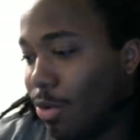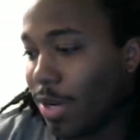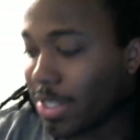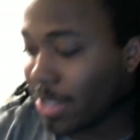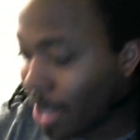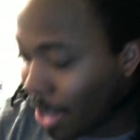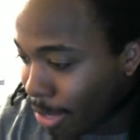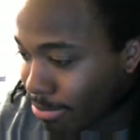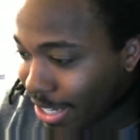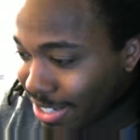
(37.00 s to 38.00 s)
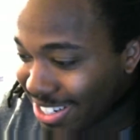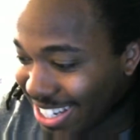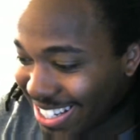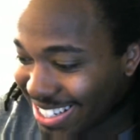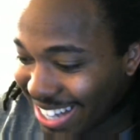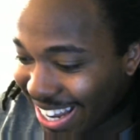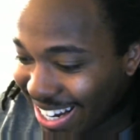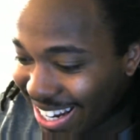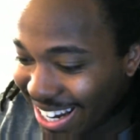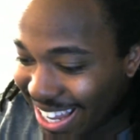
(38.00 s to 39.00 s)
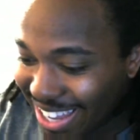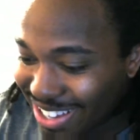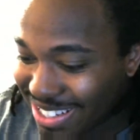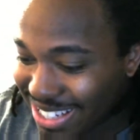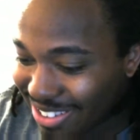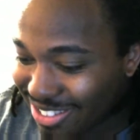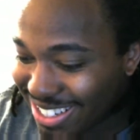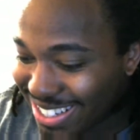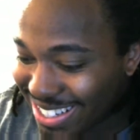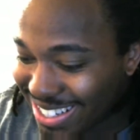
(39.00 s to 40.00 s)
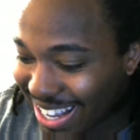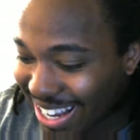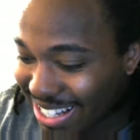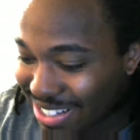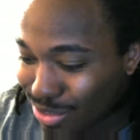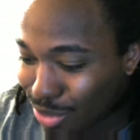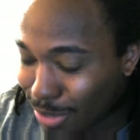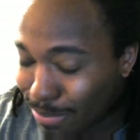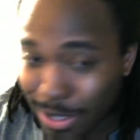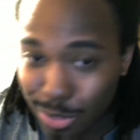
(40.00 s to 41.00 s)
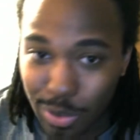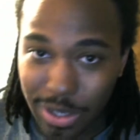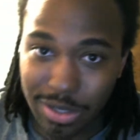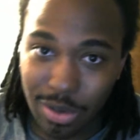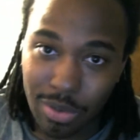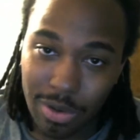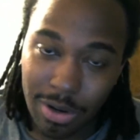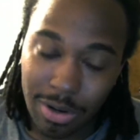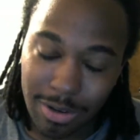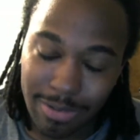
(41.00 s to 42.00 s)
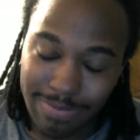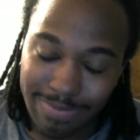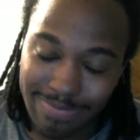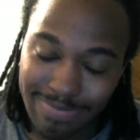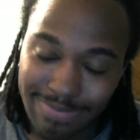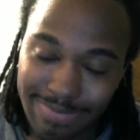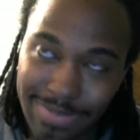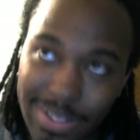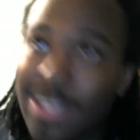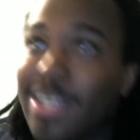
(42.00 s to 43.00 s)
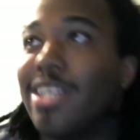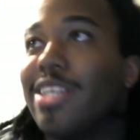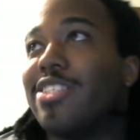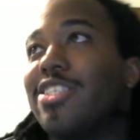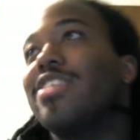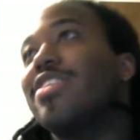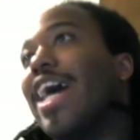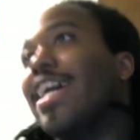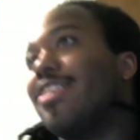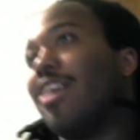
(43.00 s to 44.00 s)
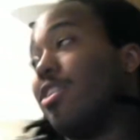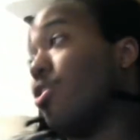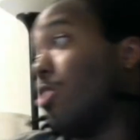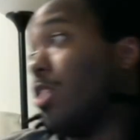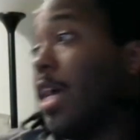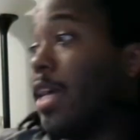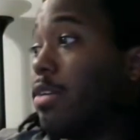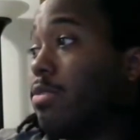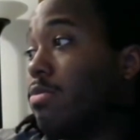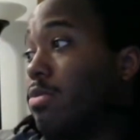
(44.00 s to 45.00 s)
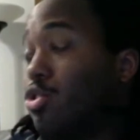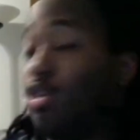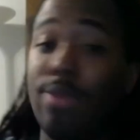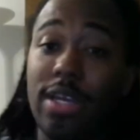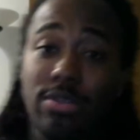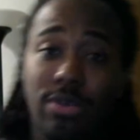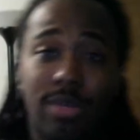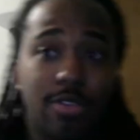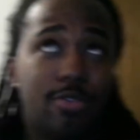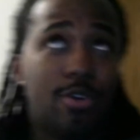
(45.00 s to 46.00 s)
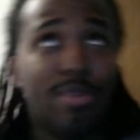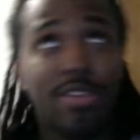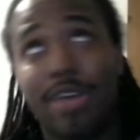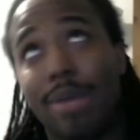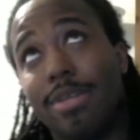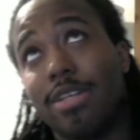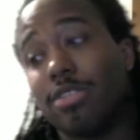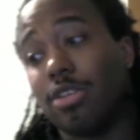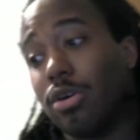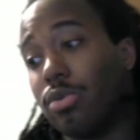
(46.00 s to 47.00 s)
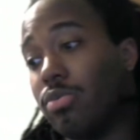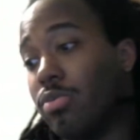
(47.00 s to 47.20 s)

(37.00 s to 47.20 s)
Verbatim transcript: What is up? Nikki? sign in. L7 Society Square Bears. What is going on? Just got done. Literally like two minutes, three minutes, four minutes, five minutes ago.